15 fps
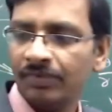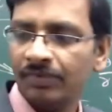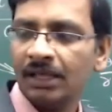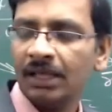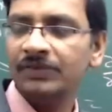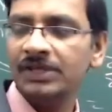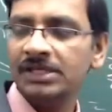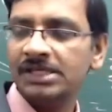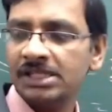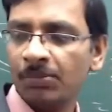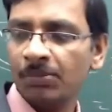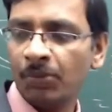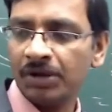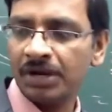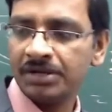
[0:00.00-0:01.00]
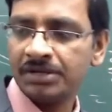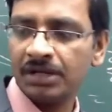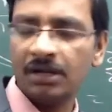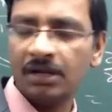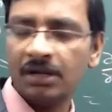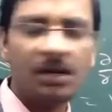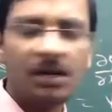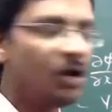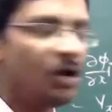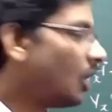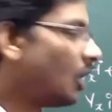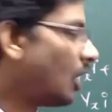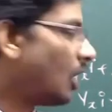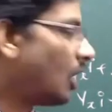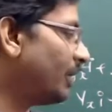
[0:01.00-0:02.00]
If this is a potential,
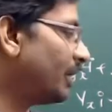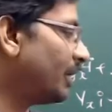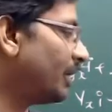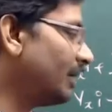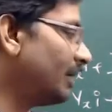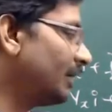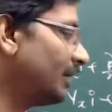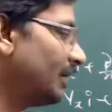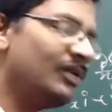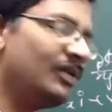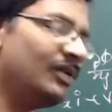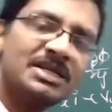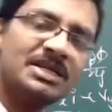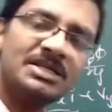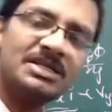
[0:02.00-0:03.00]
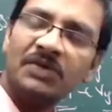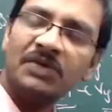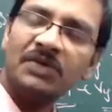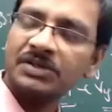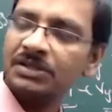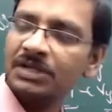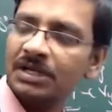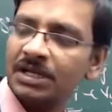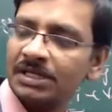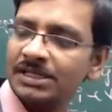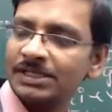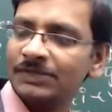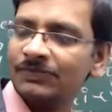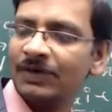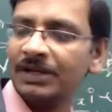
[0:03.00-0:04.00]
automatically there will be a stream function that
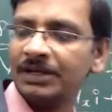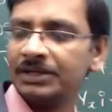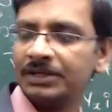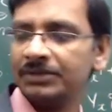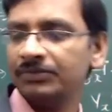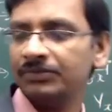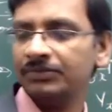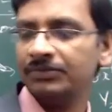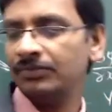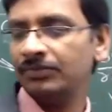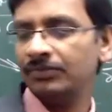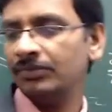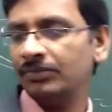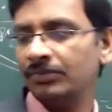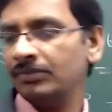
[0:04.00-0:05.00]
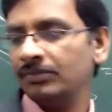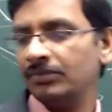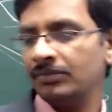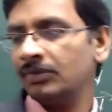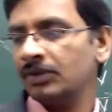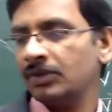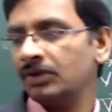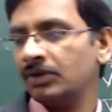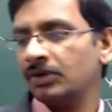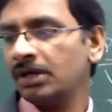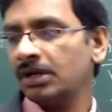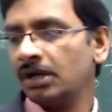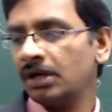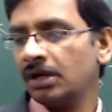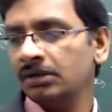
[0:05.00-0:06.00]
exists for it. Got it or
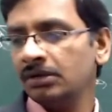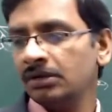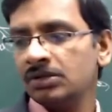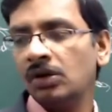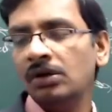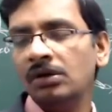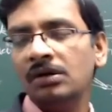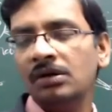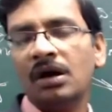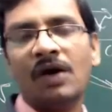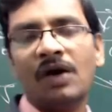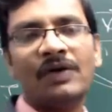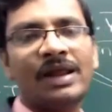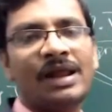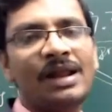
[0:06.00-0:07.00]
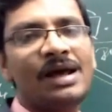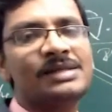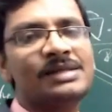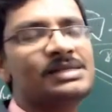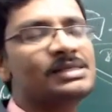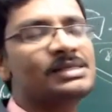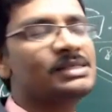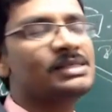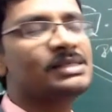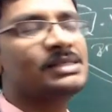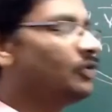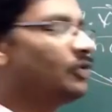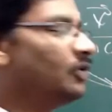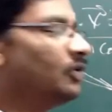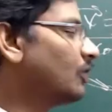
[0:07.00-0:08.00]
not? So our analysis of
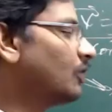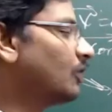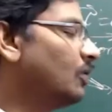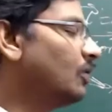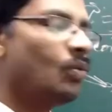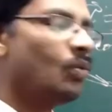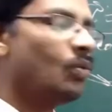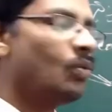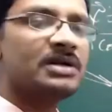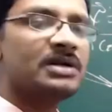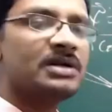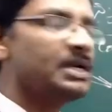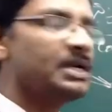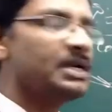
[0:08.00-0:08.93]
fluid flow, what states